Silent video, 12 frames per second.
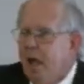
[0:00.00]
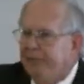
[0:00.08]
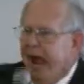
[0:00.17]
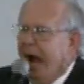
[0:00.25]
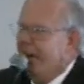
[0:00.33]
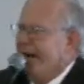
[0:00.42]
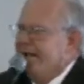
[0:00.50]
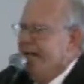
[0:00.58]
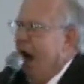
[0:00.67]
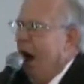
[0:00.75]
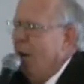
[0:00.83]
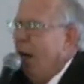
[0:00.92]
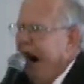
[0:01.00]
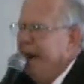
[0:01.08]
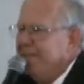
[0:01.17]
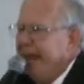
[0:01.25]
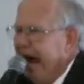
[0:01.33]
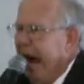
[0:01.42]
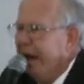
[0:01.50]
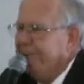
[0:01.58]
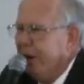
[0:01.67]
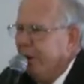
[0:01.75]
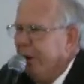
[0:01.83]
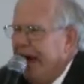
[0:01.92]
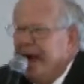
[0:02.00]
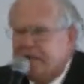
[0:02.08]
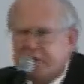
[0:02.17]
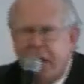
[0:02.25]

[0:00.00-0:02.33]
There is no one beyond the reach